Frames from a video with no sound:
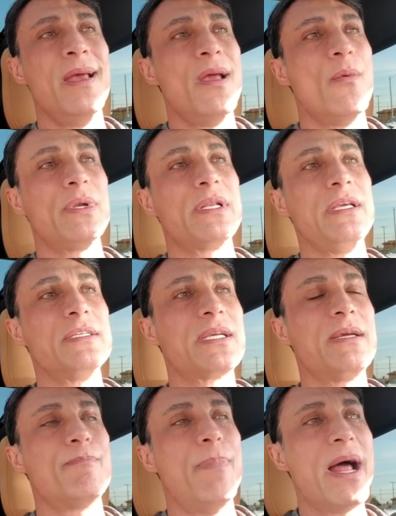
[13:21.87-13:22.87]
When these
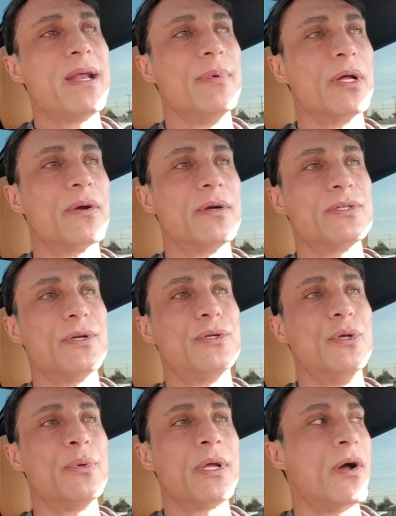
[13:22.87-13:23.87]
bodybuilders are
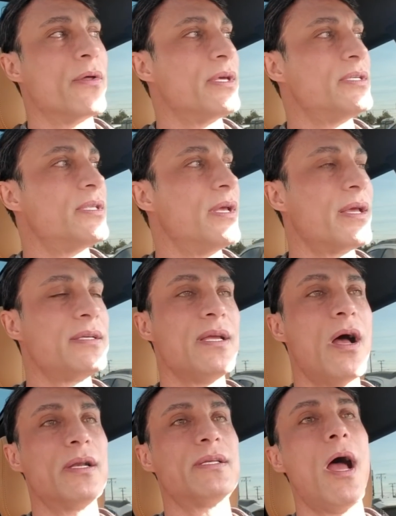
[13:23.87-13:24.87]
doing all these things
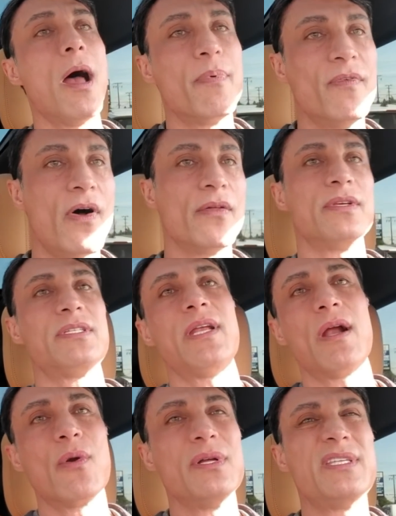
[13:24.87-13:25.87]
on top of all the
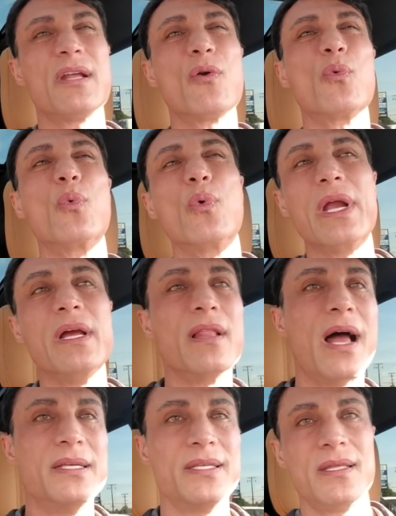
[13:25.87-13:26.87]
steroids, they don't
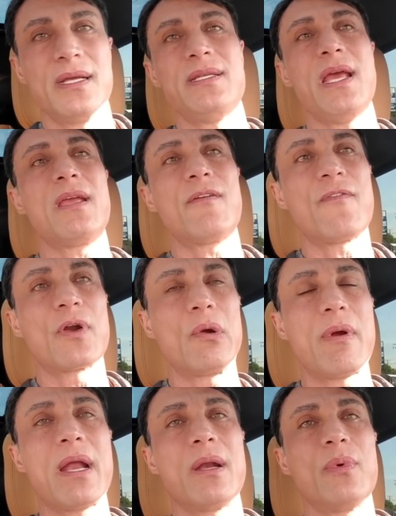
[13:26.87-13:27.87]
realize it. They take it for
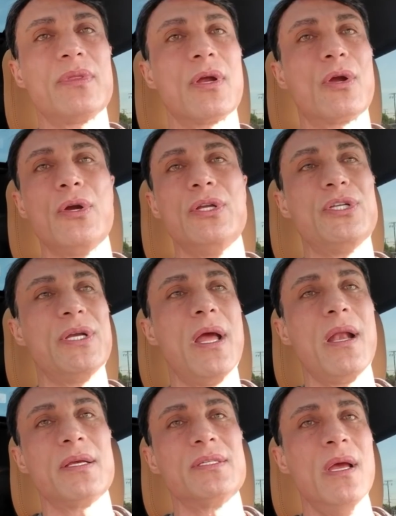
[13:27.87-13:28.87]
granted with their good
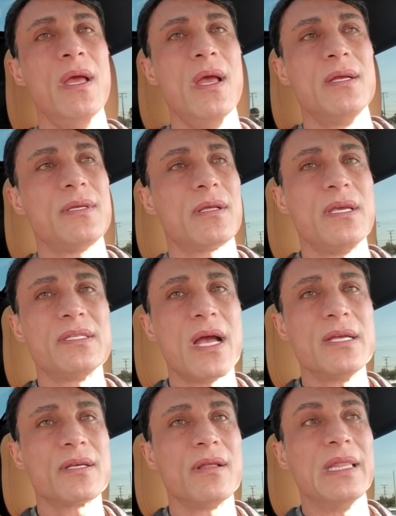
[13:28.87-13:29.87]
genetics. It's like these
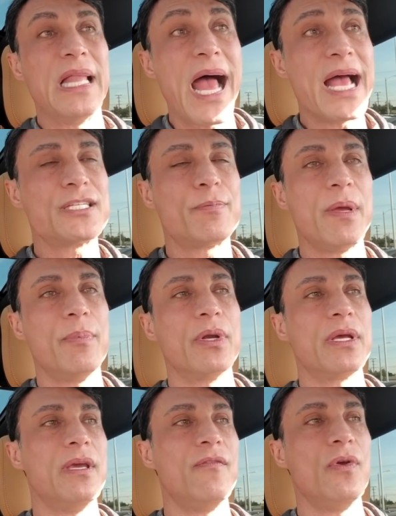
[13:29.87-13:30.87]
guys are the last people
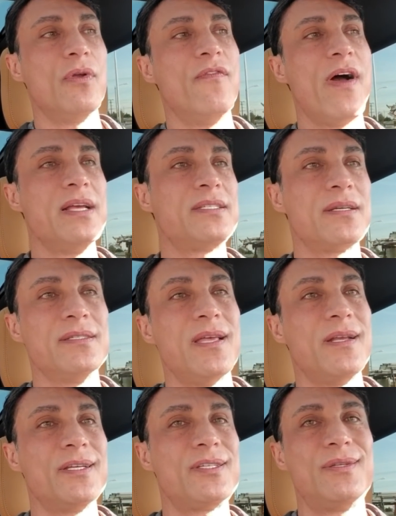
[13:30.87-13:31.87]
to give you advice because
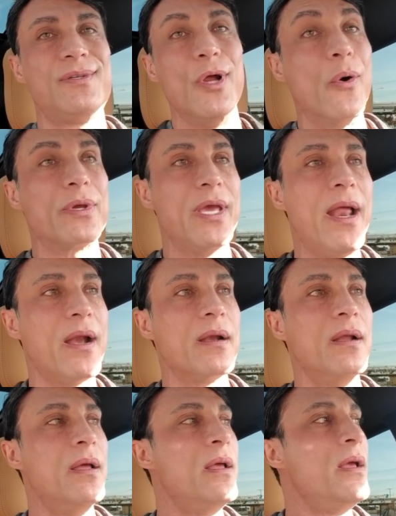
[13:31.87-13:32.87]
they just don't get it.
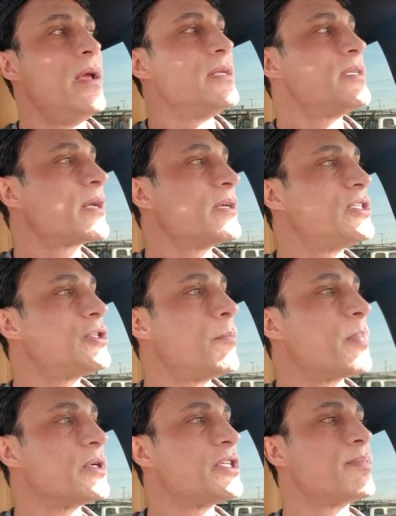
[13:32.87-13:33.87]
It's like a
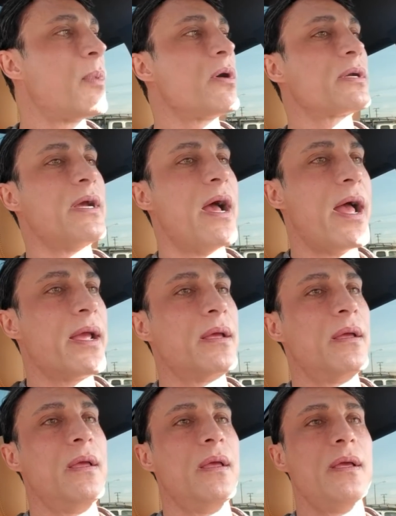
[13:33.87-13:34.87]
super smart guy
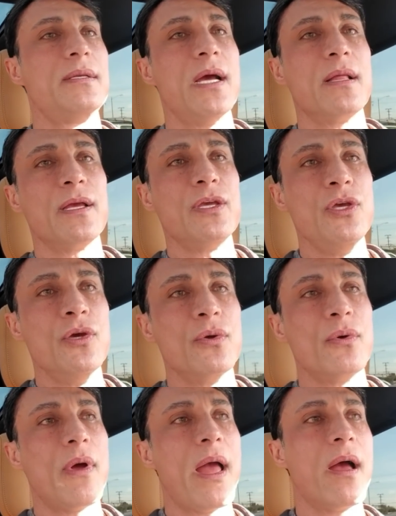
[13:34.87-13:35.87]
telling
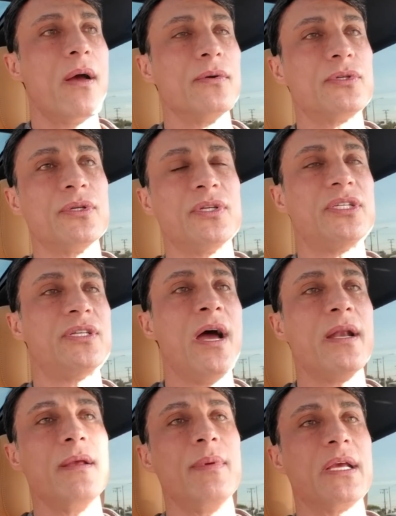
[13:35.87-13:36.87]
you how to
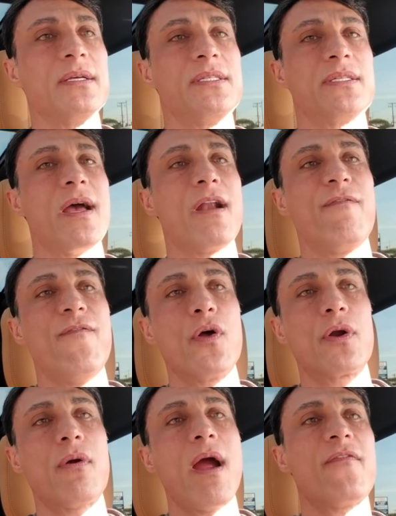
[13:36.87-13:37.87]
study because he's got a
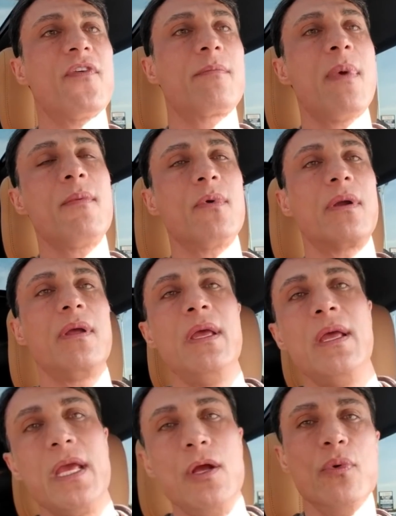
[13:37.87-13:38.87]
photographic memory.
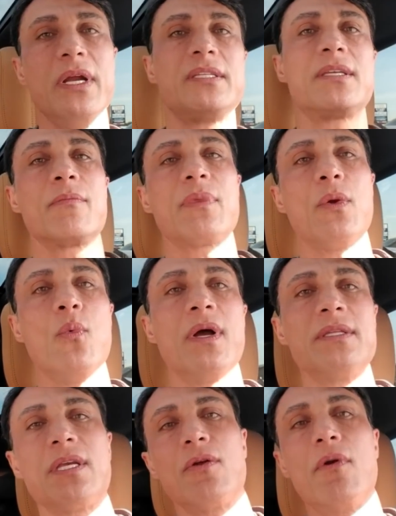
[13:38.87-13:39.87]
He reads something
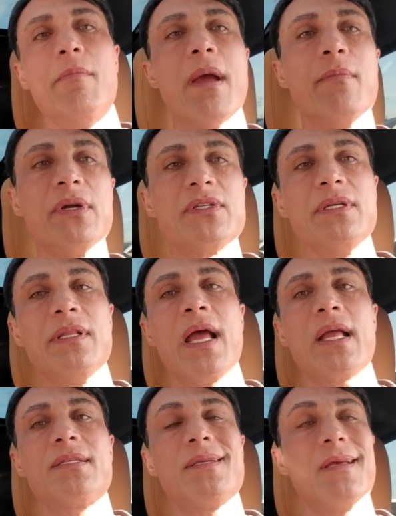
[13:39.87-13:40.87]
once, he remembers it, and
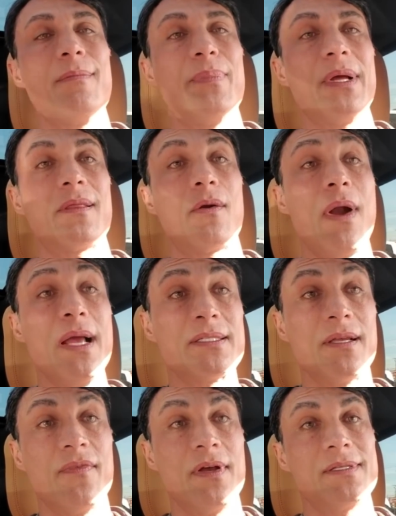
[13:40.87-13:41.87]
that's it. But the rest
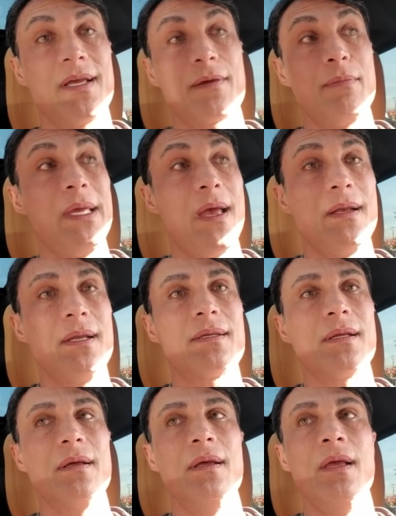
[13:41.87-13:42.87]
of us, like me, I need
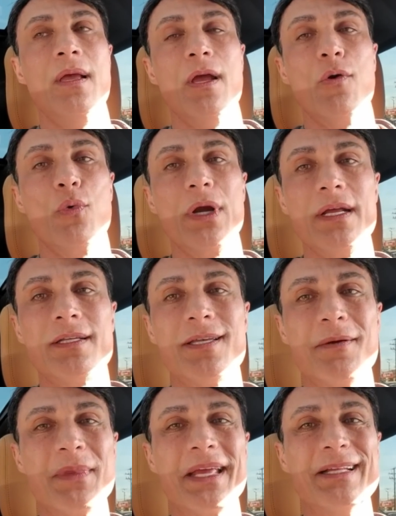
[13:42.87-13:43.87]
to read
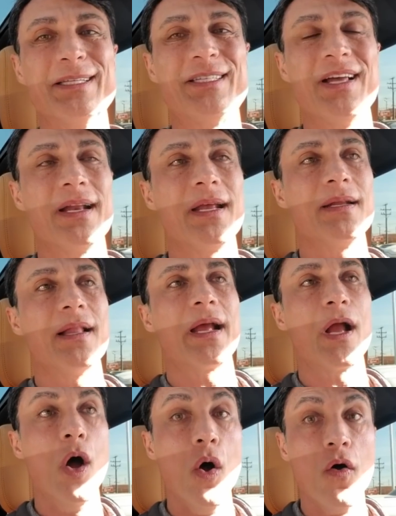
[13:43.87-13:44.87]
something and study it like
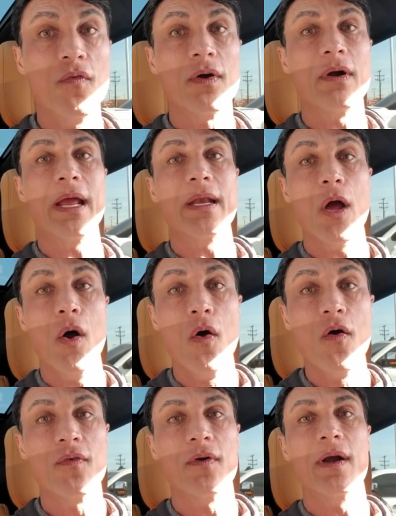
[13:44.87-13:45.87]
over and
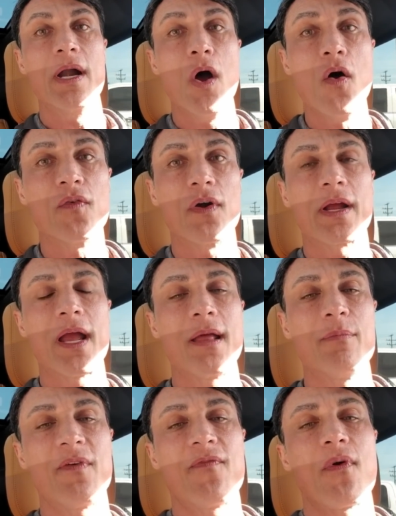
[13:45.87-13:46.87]
over and over
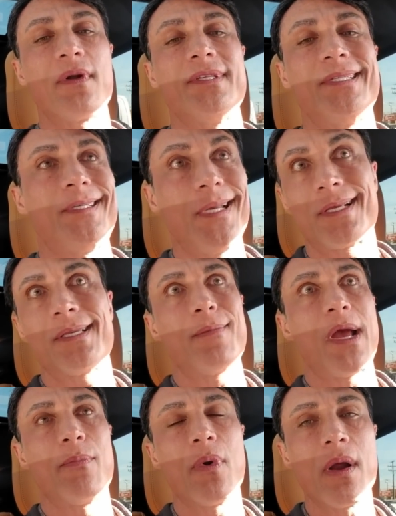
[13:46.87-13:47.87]
again before it sticks in
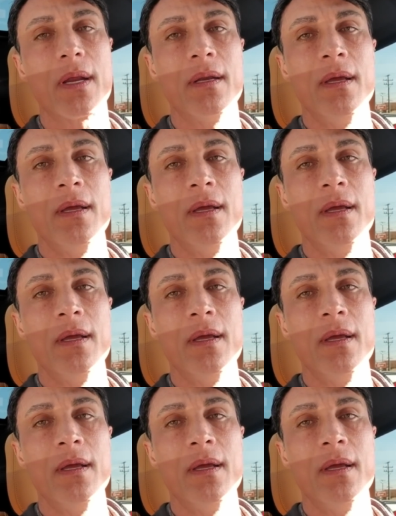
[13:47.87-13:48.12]
my brain.